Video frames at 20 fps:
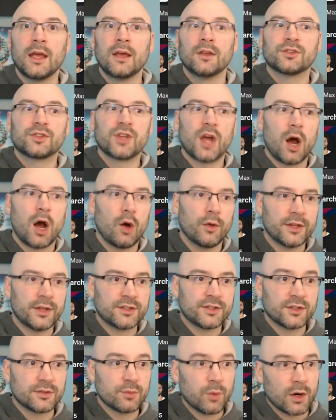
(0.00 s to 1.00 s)
So
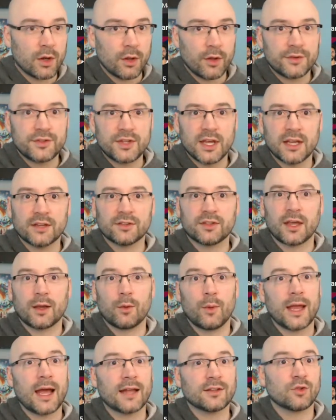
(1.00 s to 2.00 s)
this is one of those things
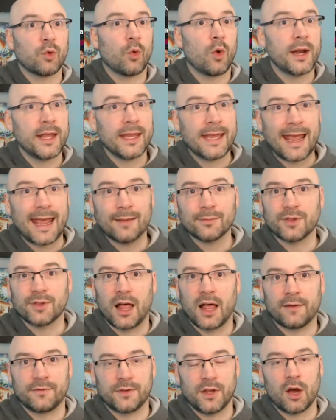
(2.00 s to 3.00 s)
we got 20 games
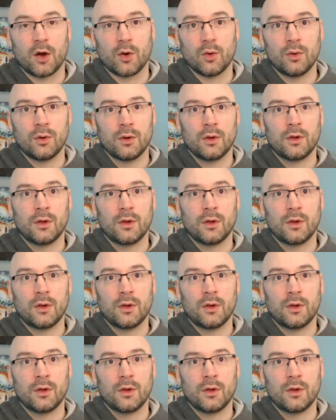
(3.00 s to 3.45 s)
left, yo.